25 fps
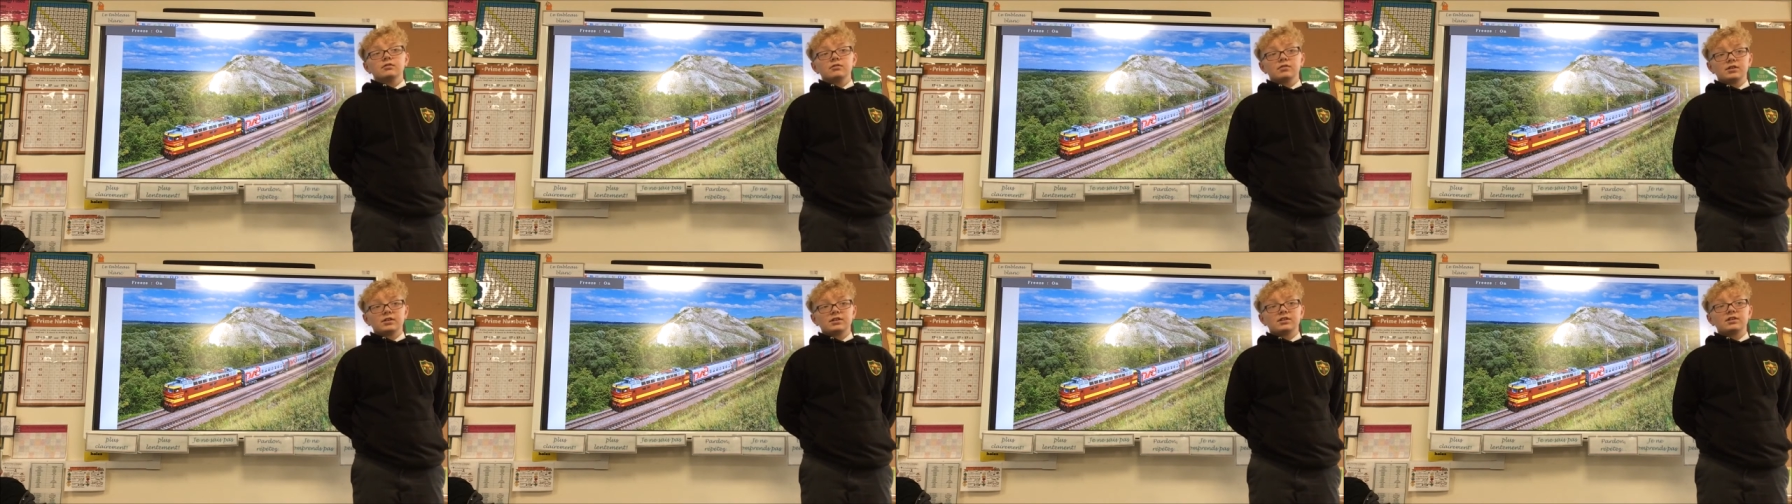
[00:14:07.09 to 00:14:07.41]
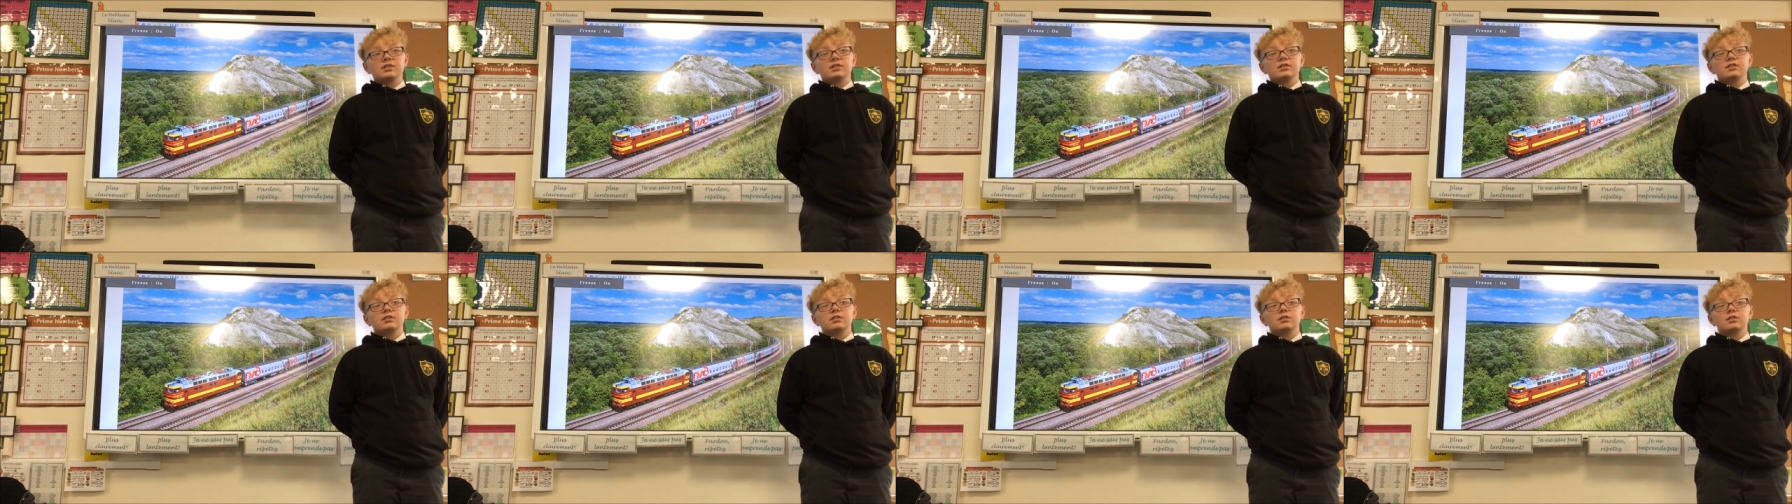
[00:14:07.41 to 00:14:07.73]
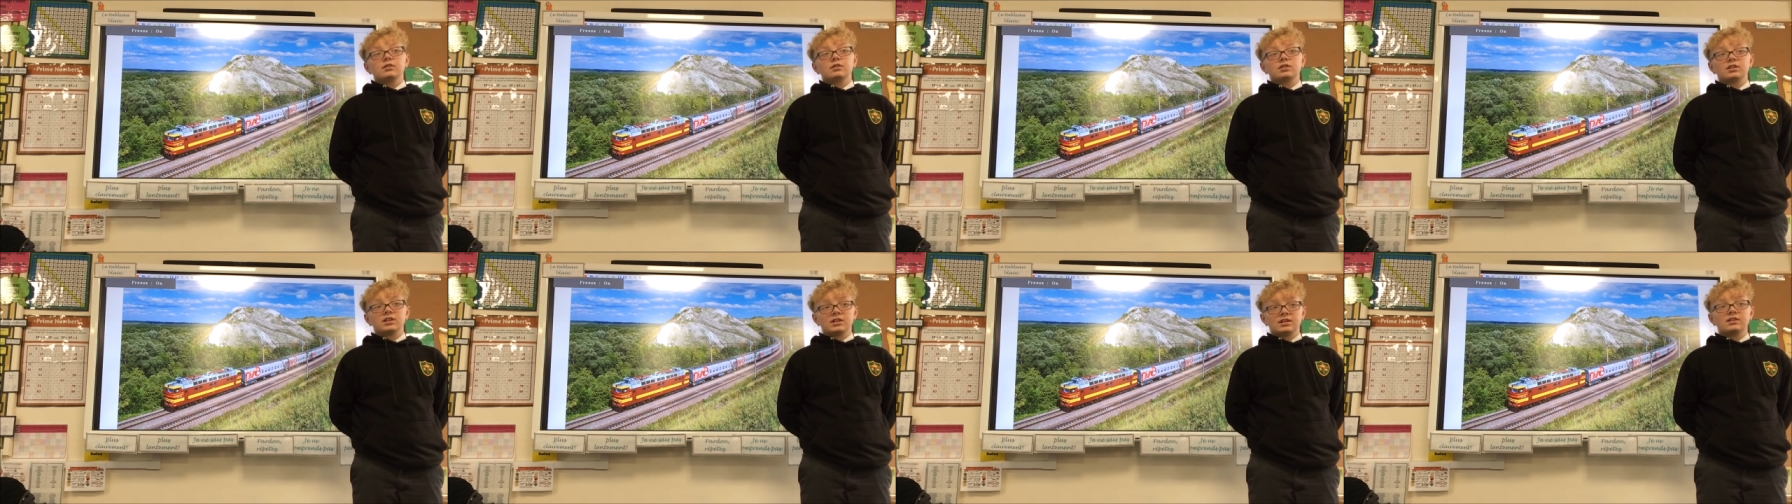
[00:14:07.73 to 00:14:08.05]
rickety
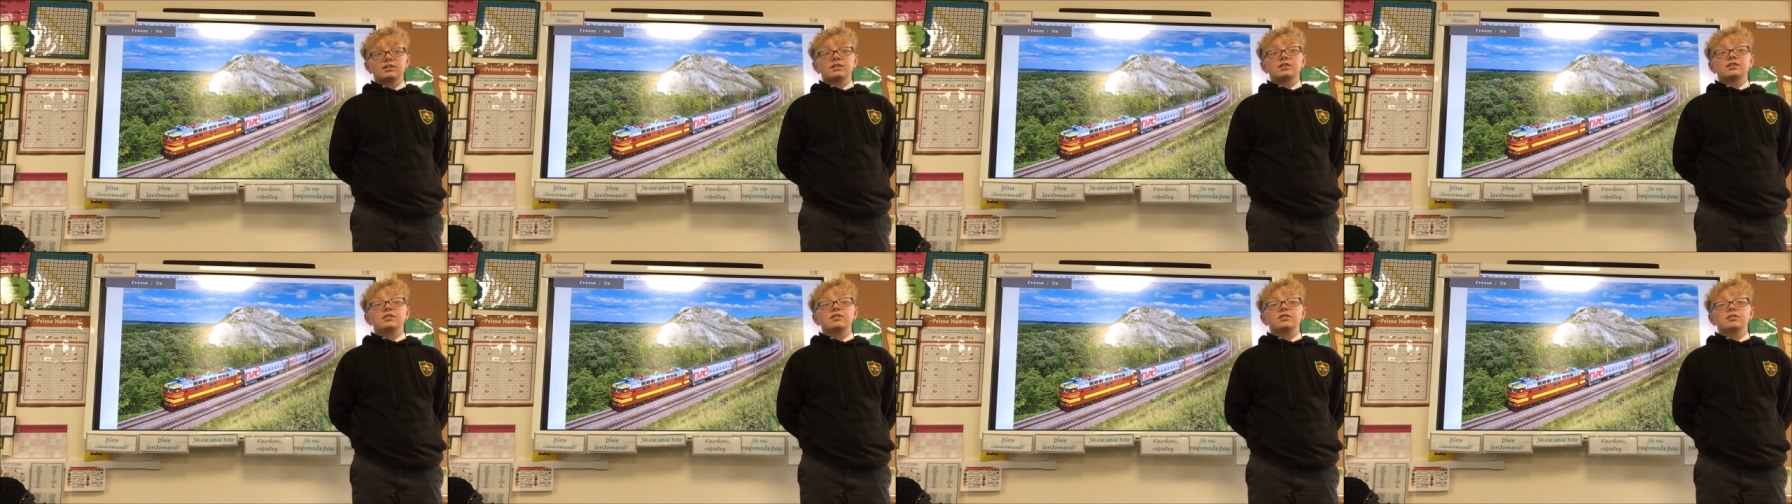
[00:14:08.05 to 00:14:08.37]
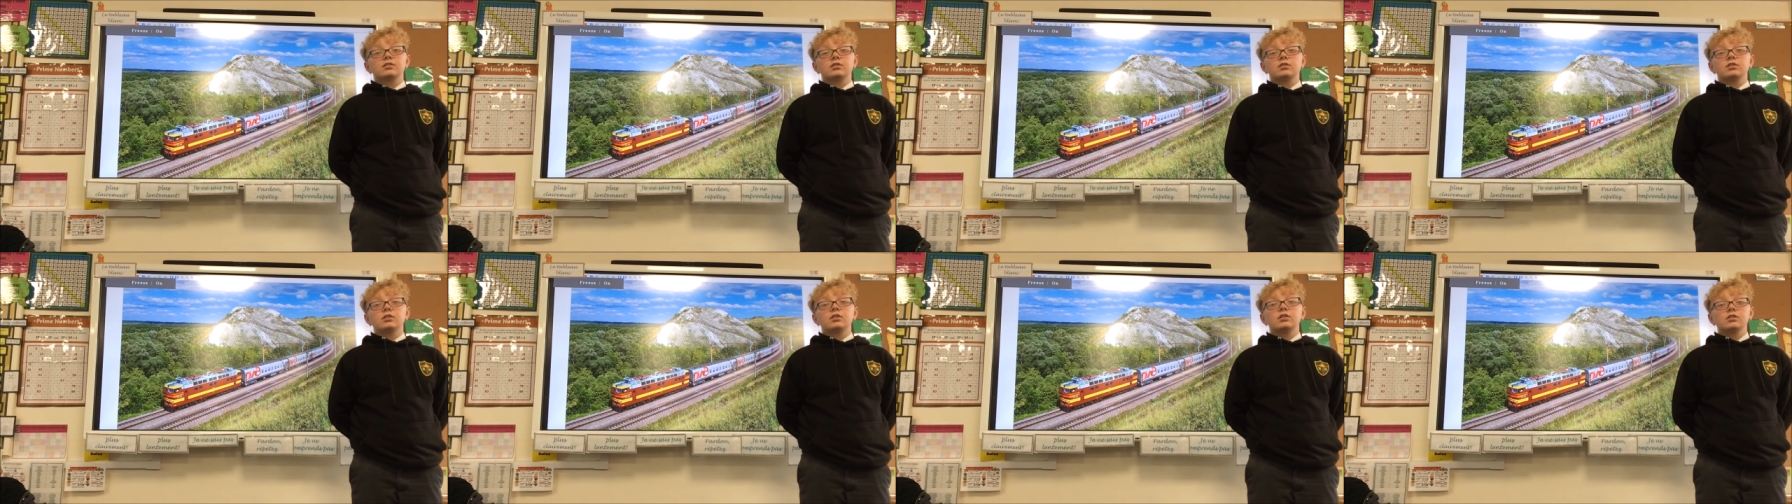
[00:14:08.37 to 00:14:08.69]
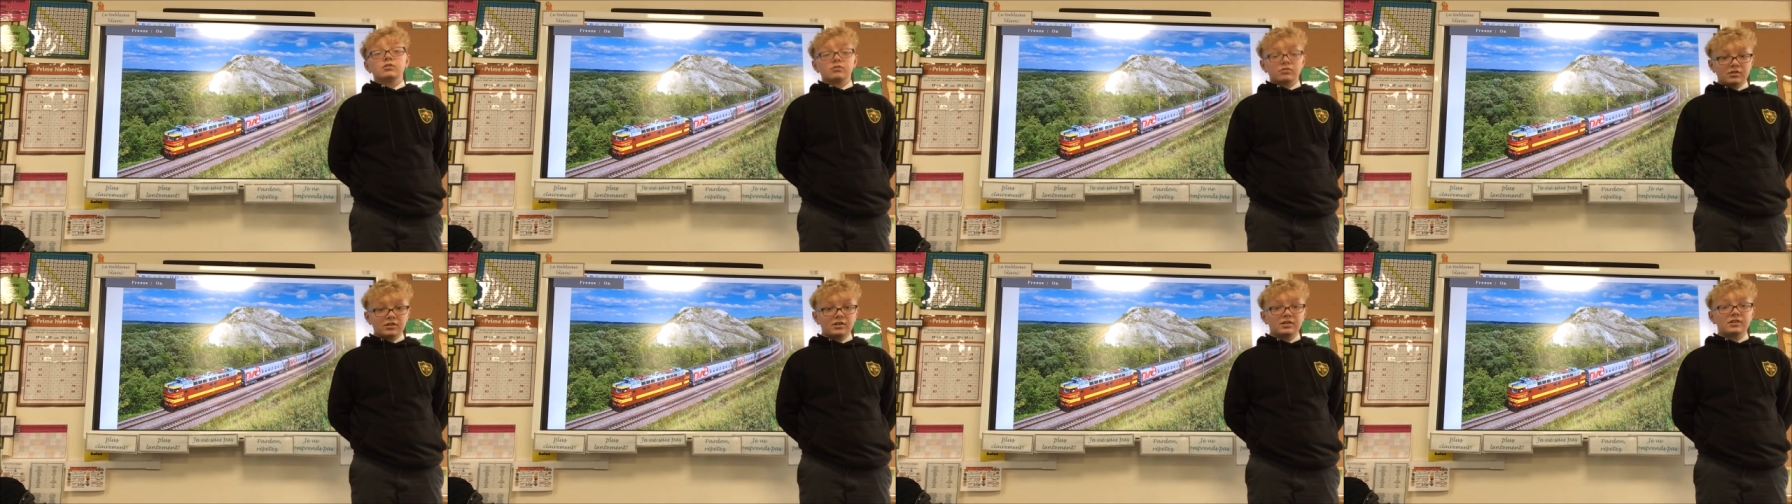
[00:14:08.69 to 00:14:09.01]
clickety
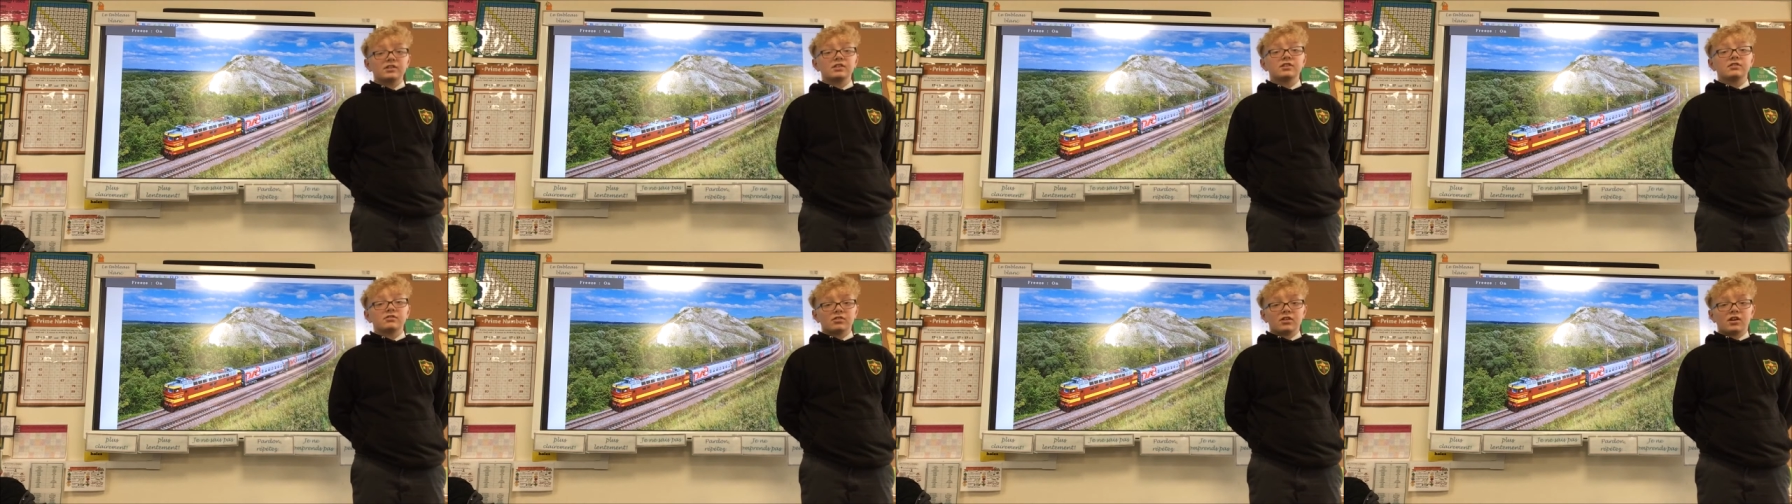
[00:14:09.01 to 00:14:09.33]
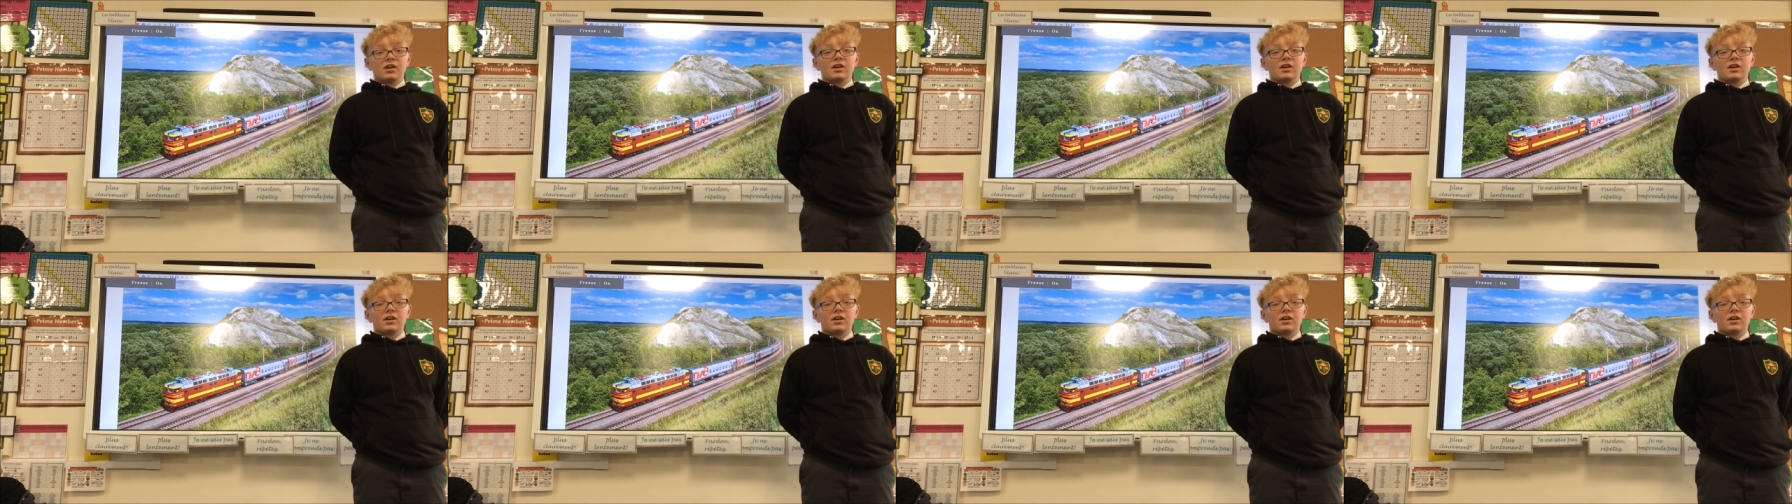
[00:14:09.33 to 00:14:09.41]
trickety